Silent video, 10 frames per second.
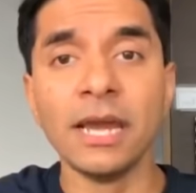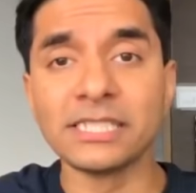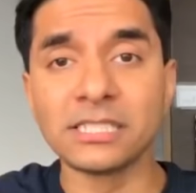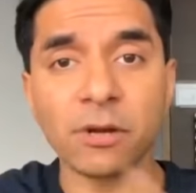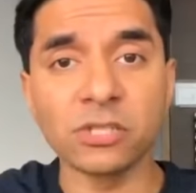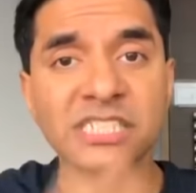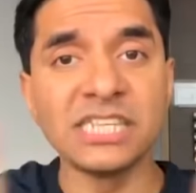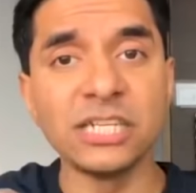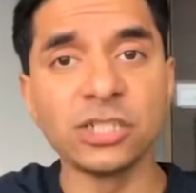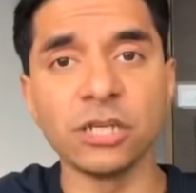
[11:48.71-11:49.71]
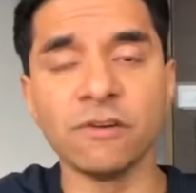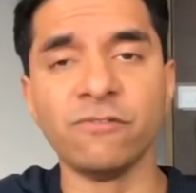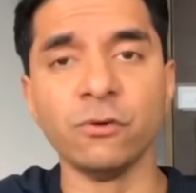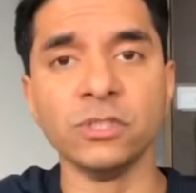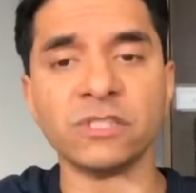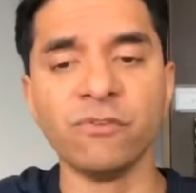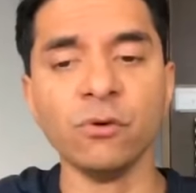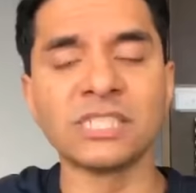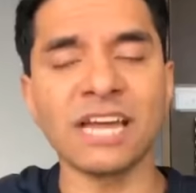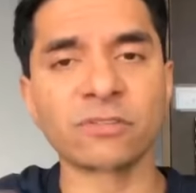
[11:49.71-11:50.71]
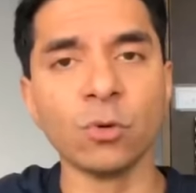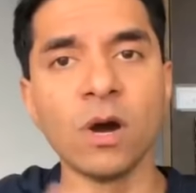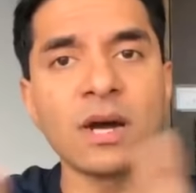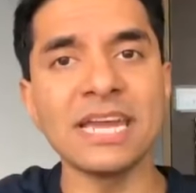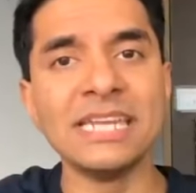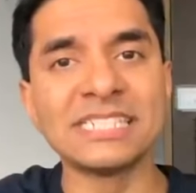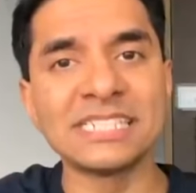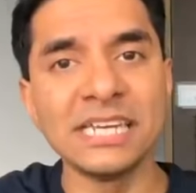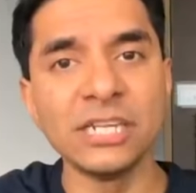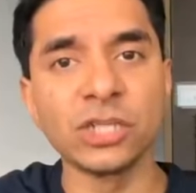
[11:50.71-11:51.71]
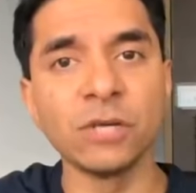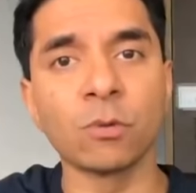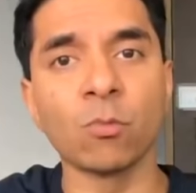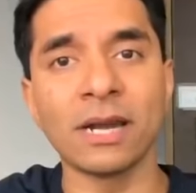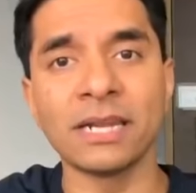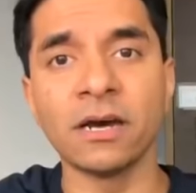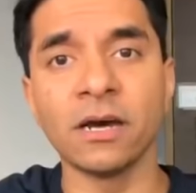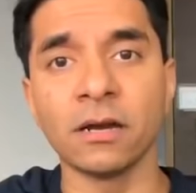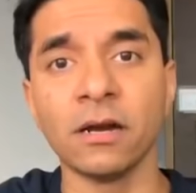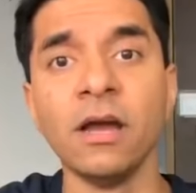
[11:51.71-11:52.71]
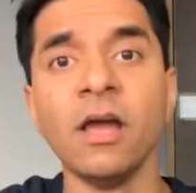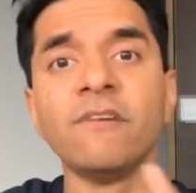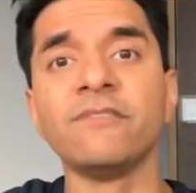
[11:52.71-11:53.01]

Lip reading: It's about synergy of foods. Foods have to work in synergy with one another